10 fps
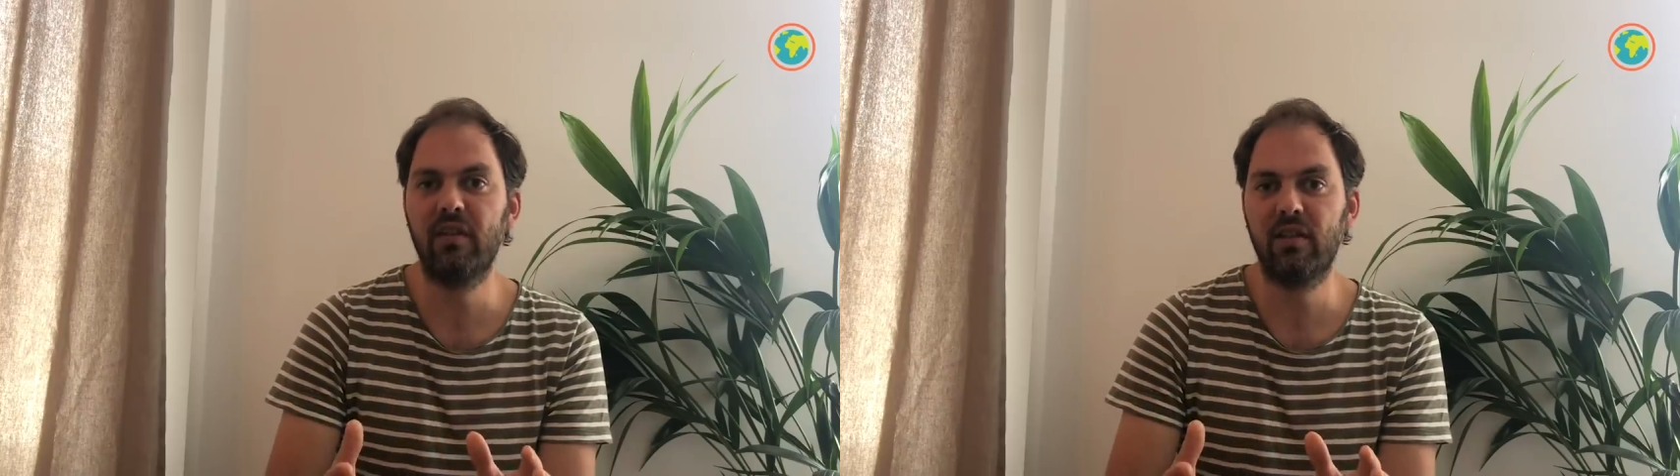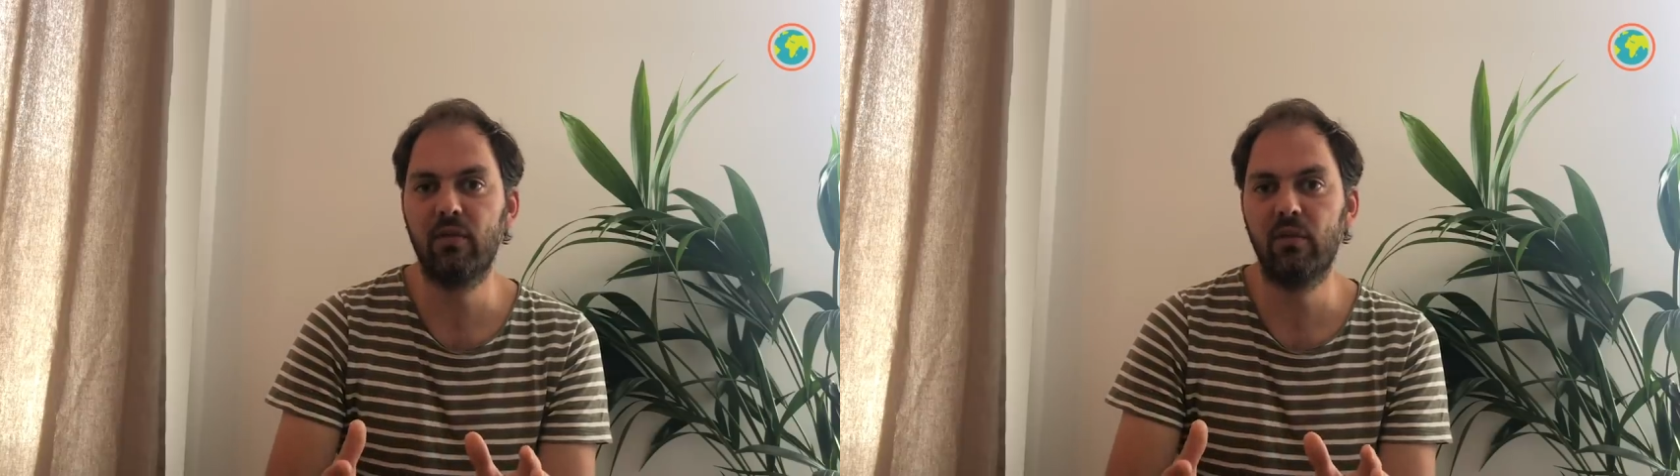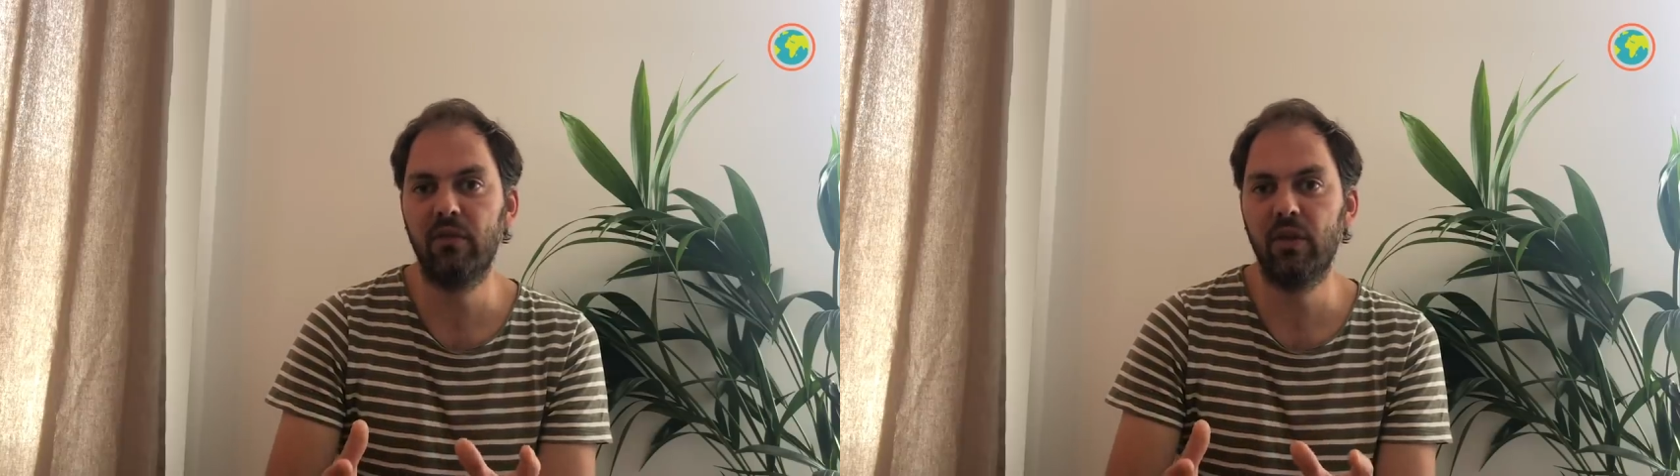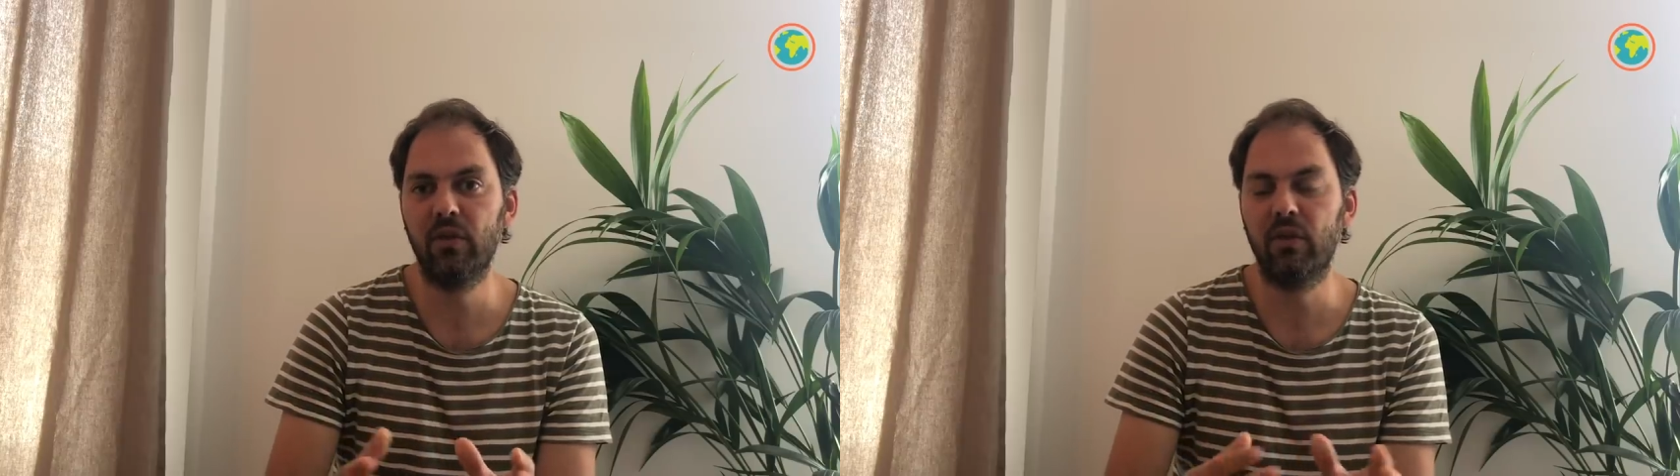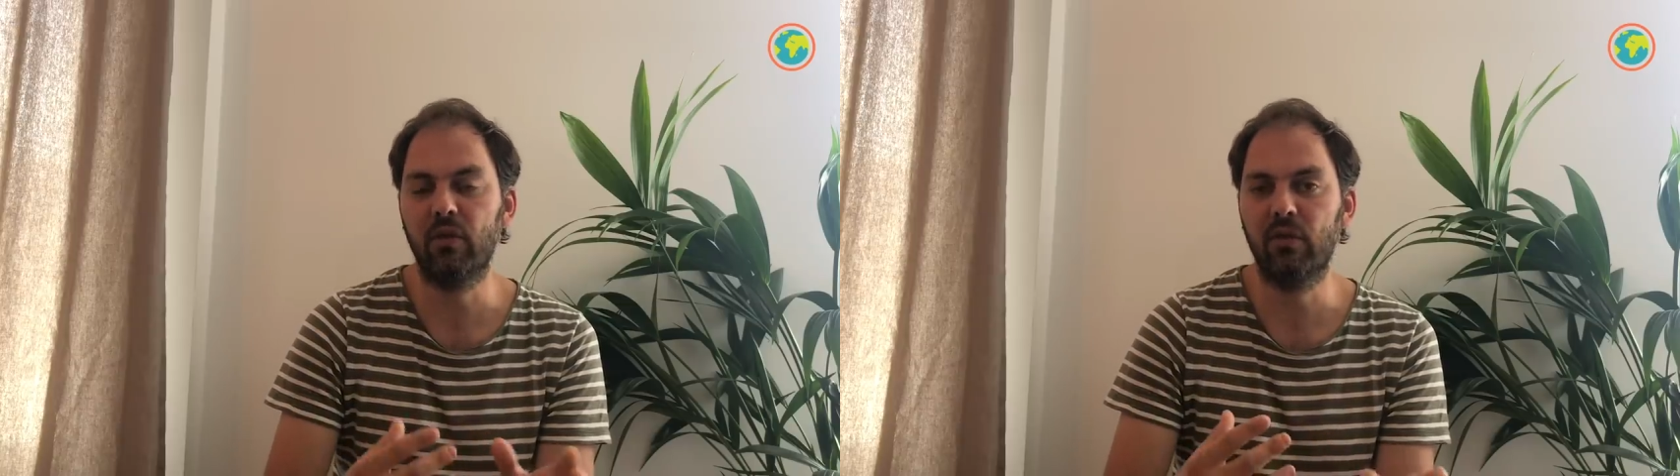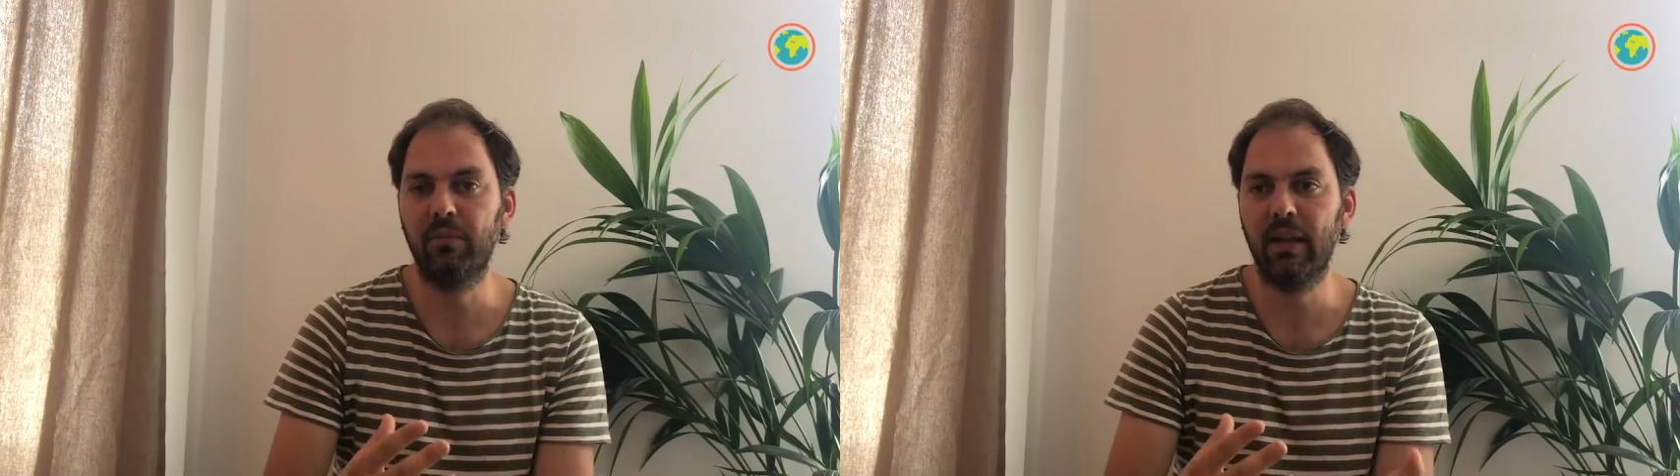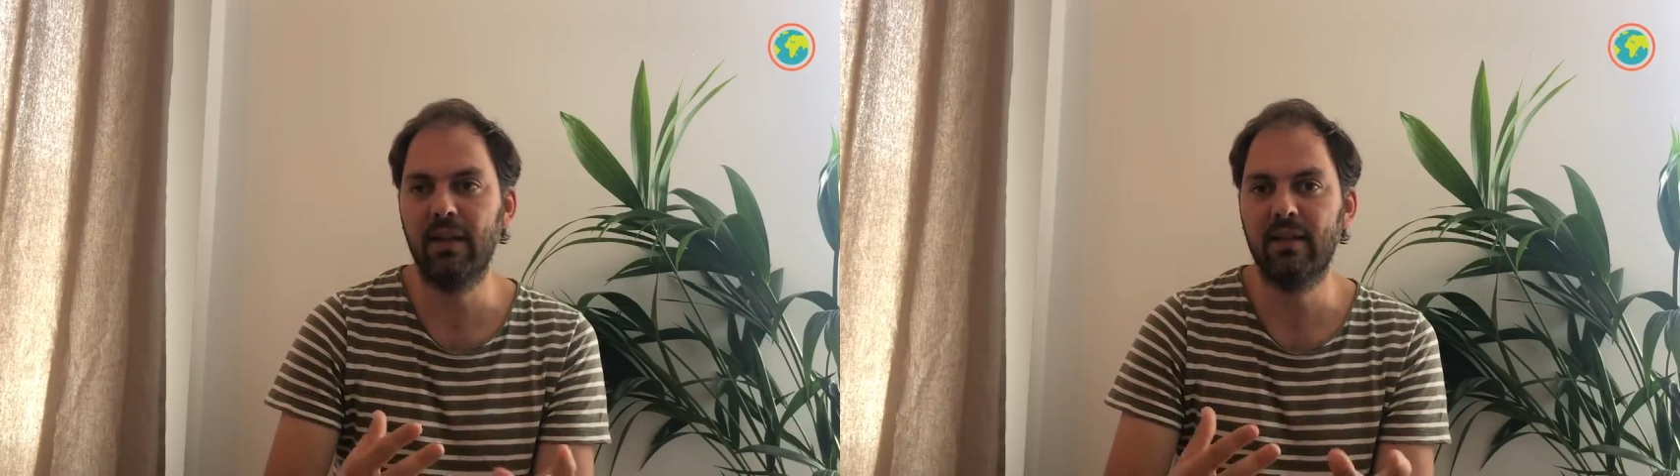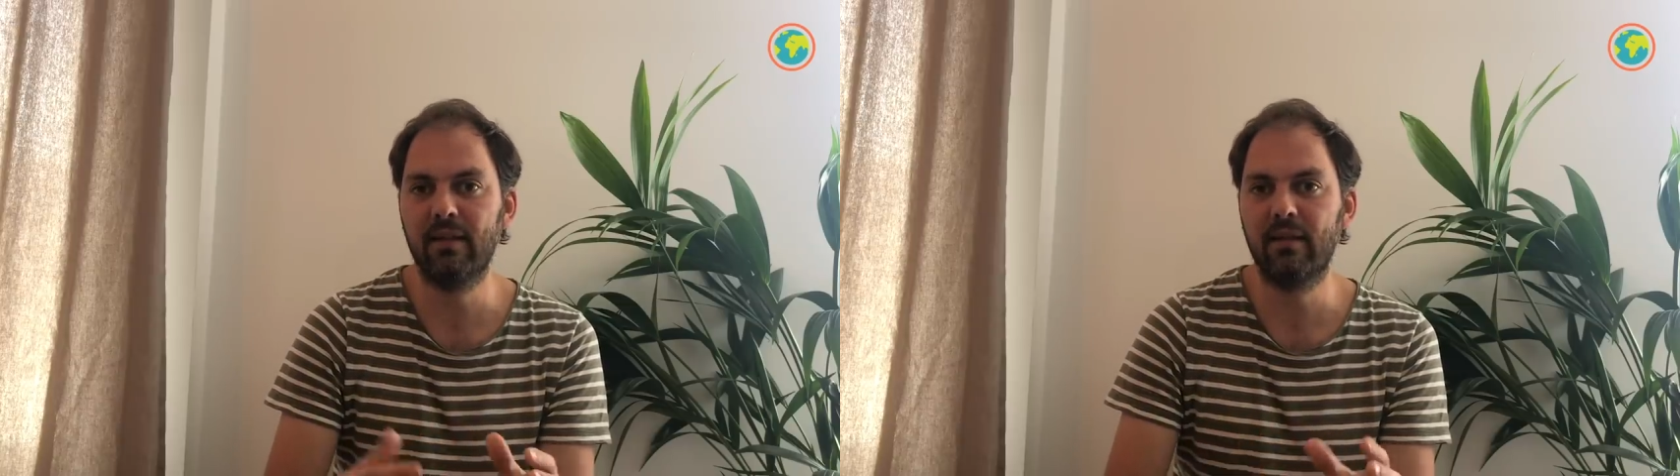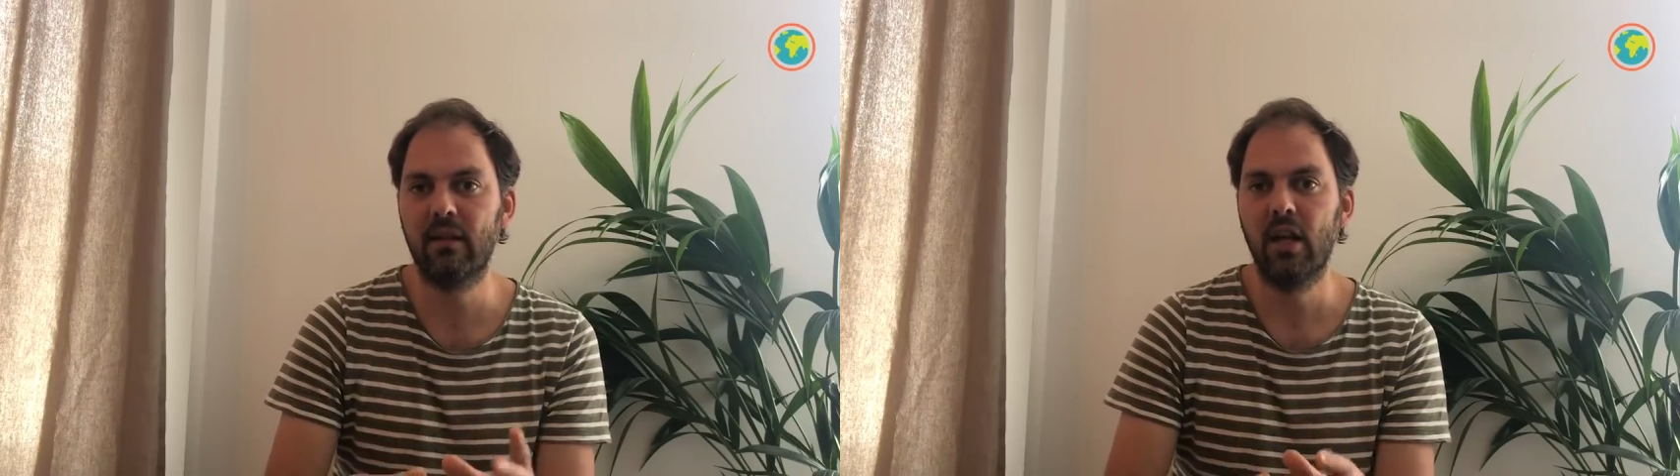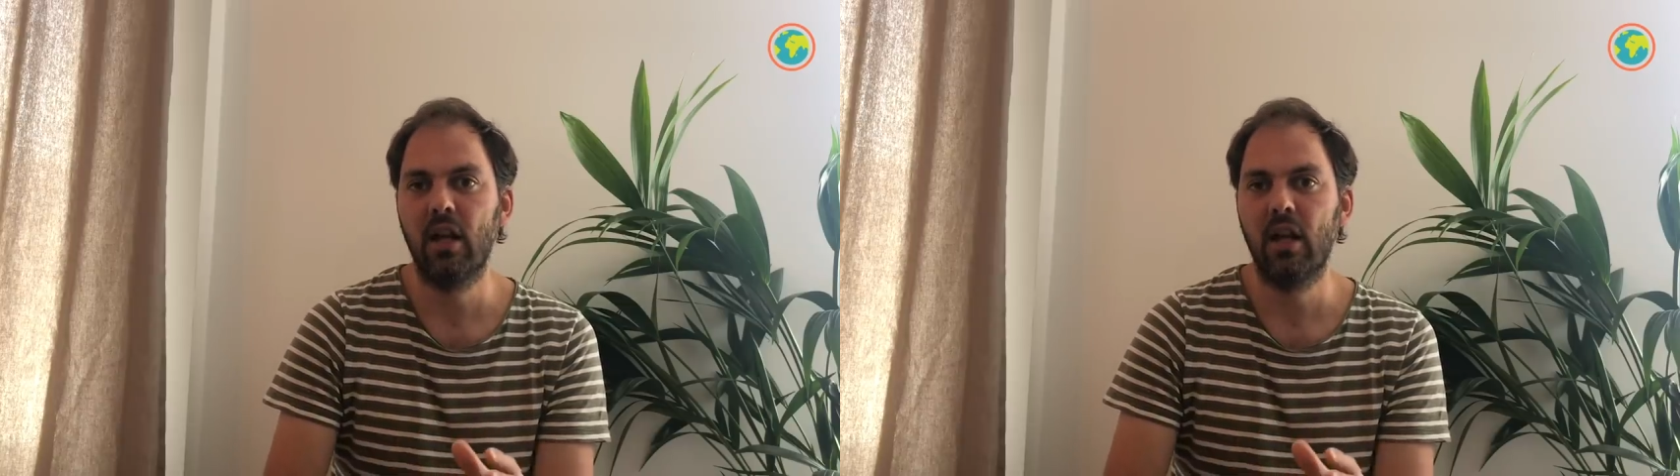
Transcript: next to the fields in other places.